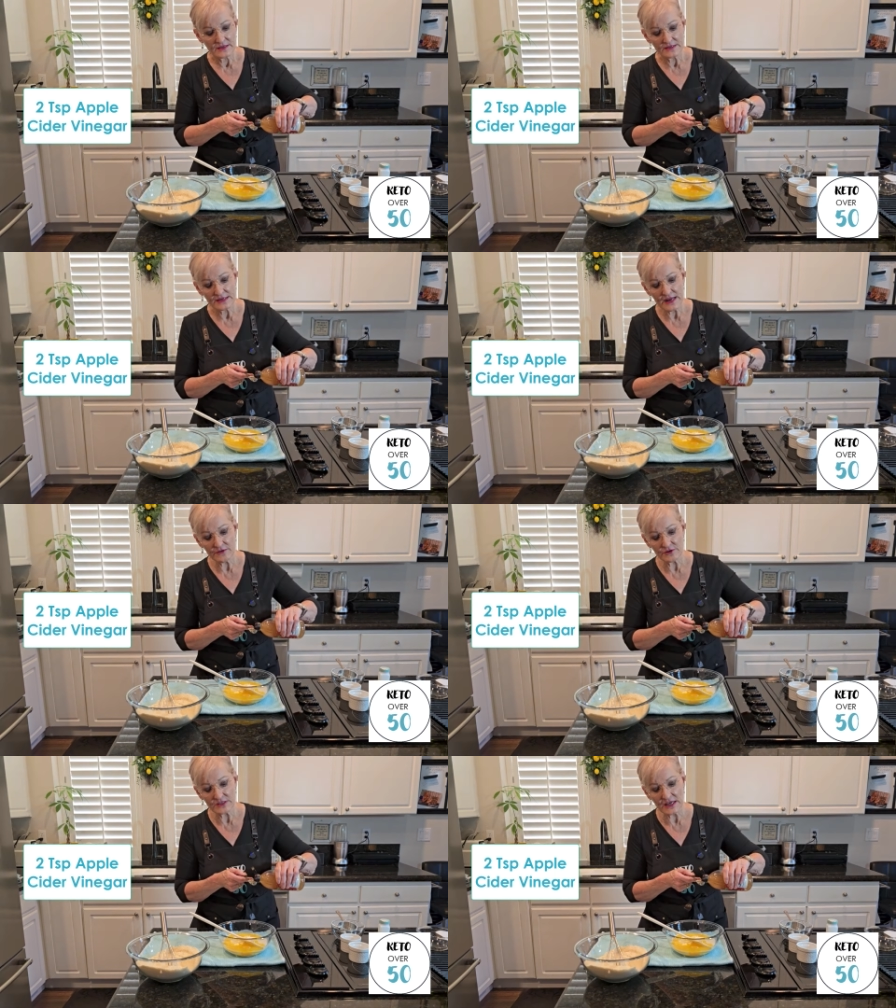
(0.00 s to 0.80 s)
Did I
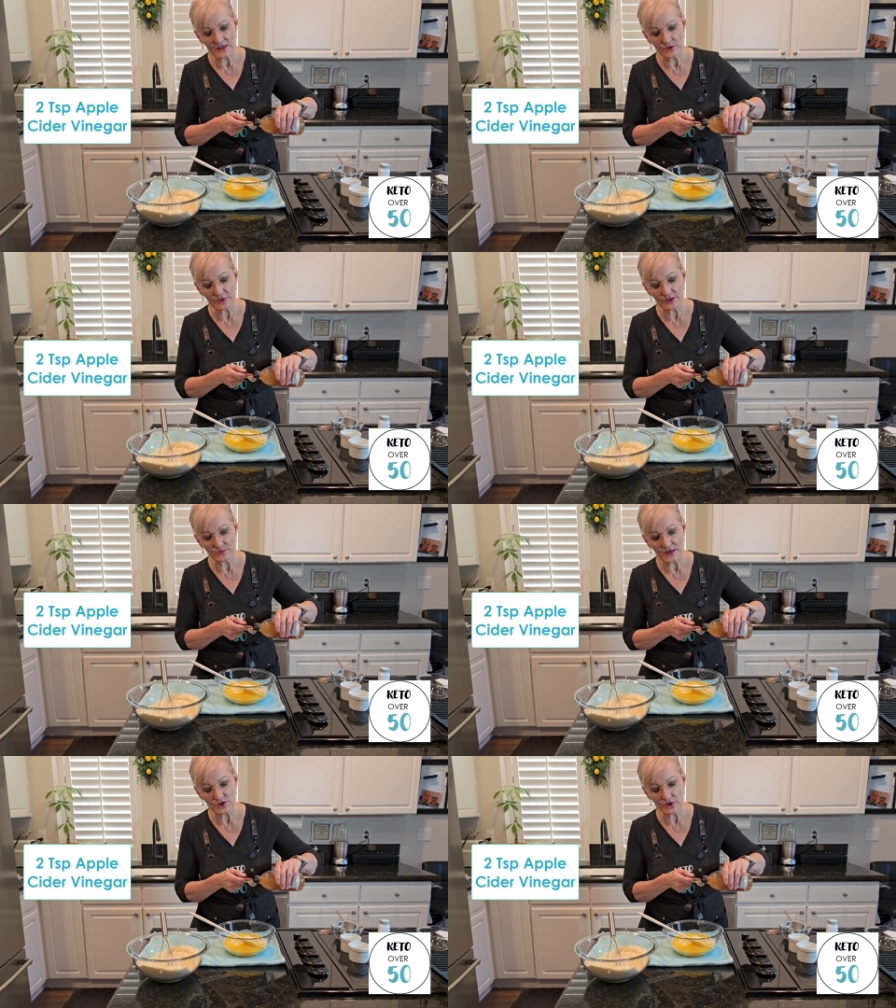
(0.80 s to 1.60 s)
ever tell you when you
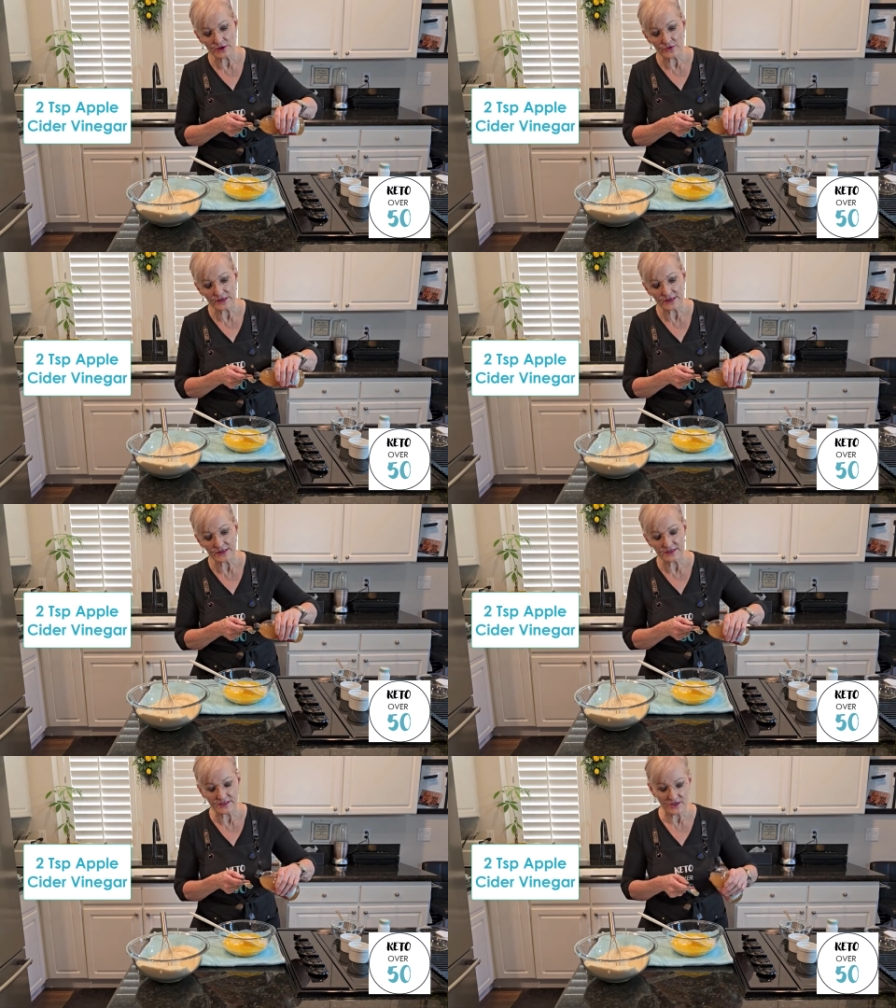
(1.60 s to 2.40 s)
measure
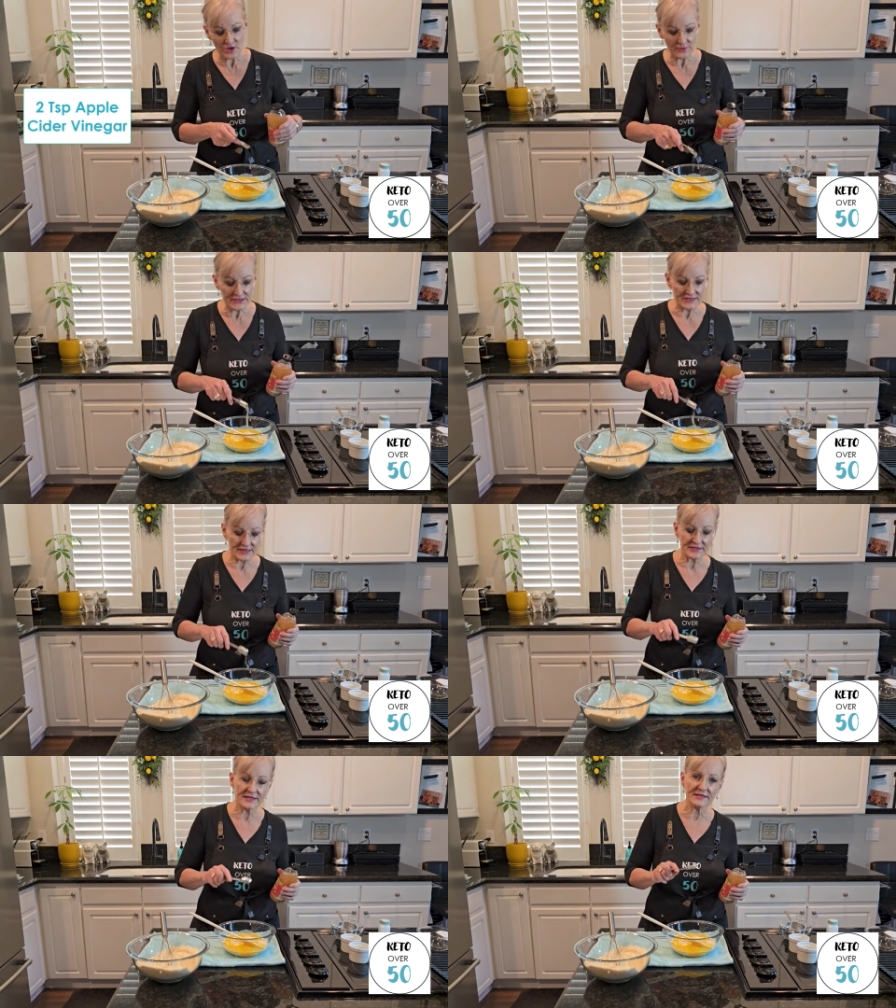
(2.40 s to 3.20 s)
ingredients? Nobody
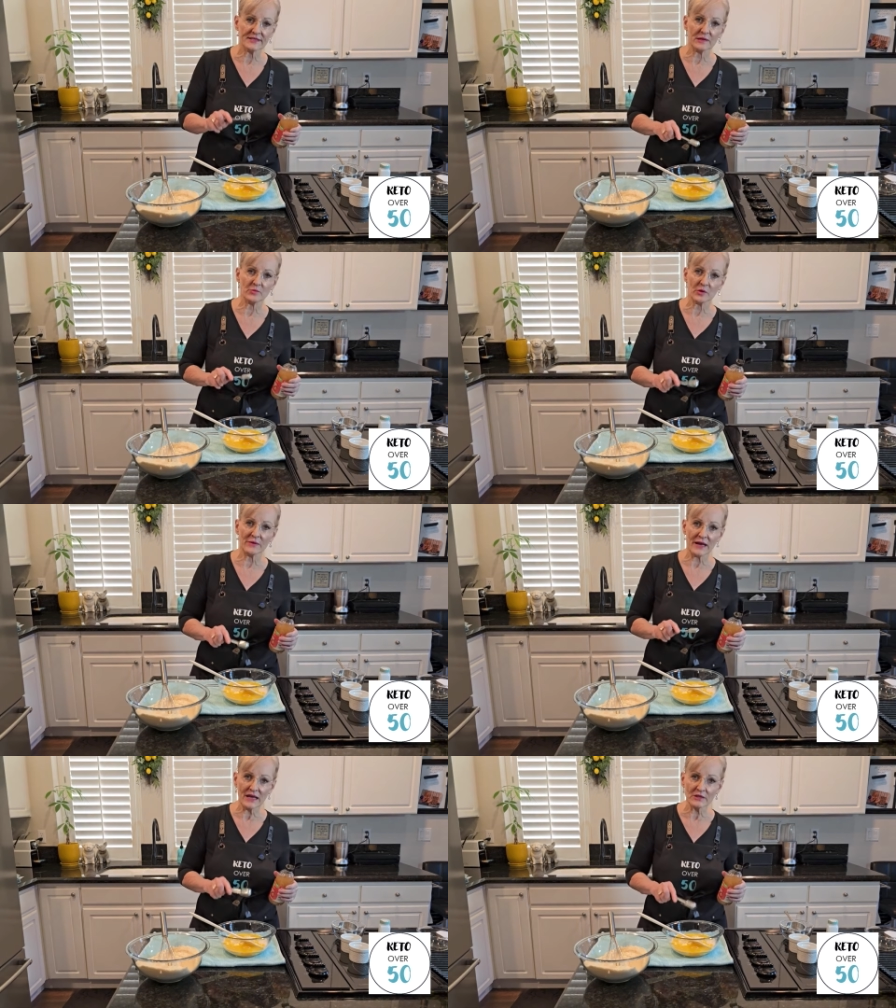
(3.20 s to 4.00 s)
does this anymore,
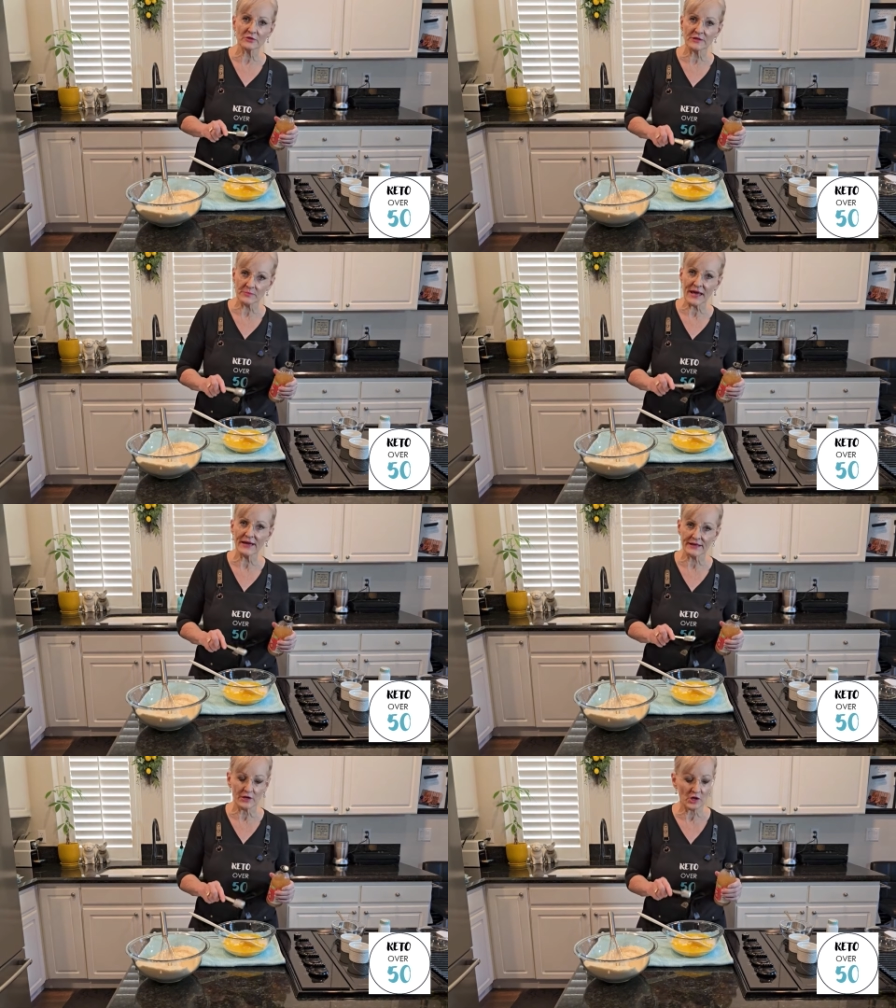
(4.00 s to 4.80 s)
but I learned it
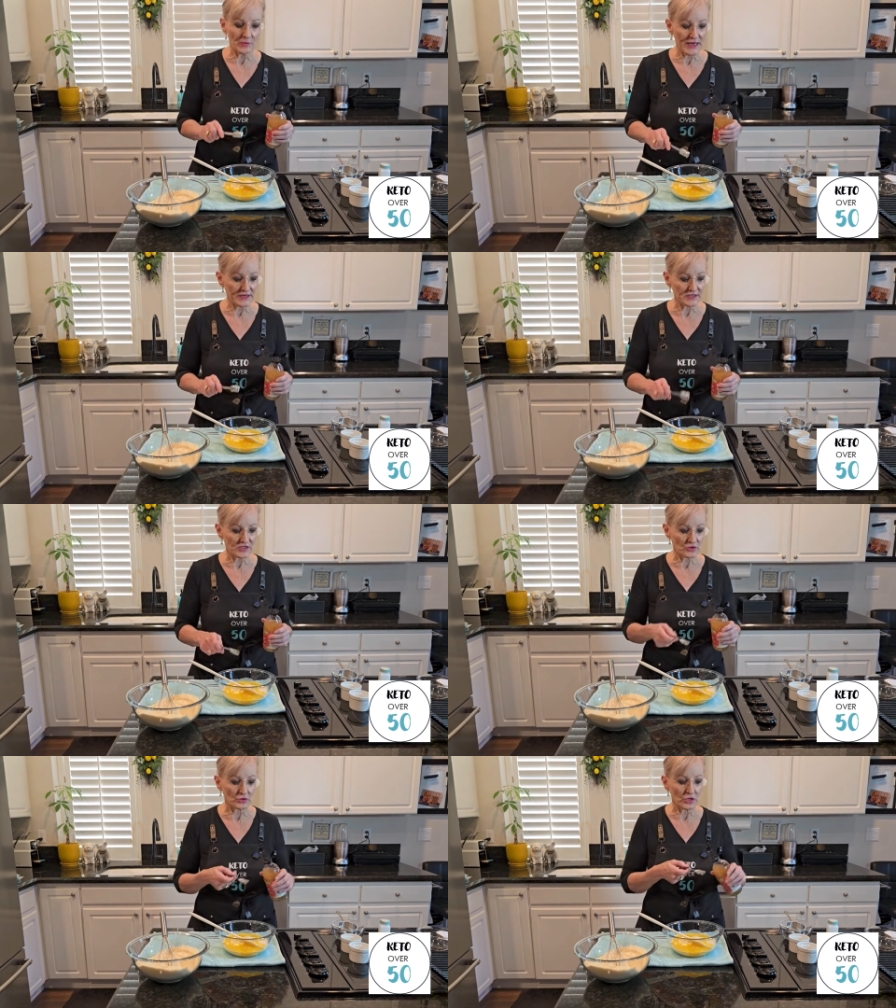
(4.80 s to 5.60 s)
back in home ec in
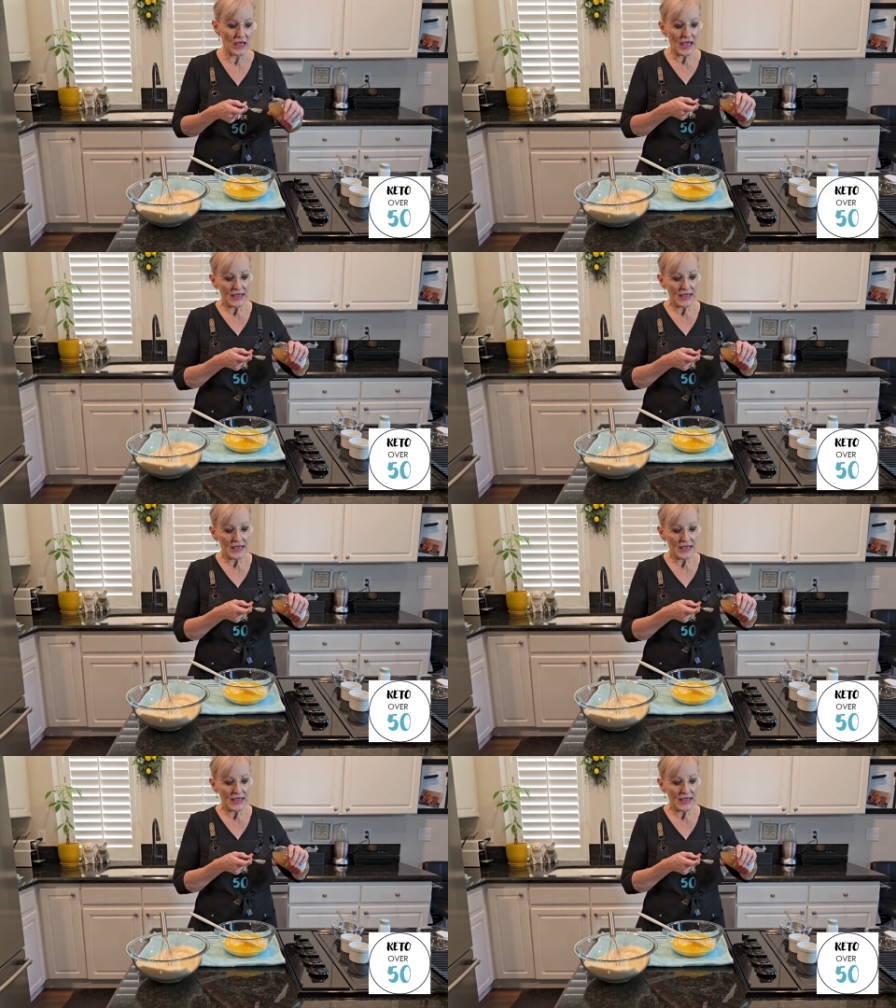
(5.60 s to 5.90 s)
school.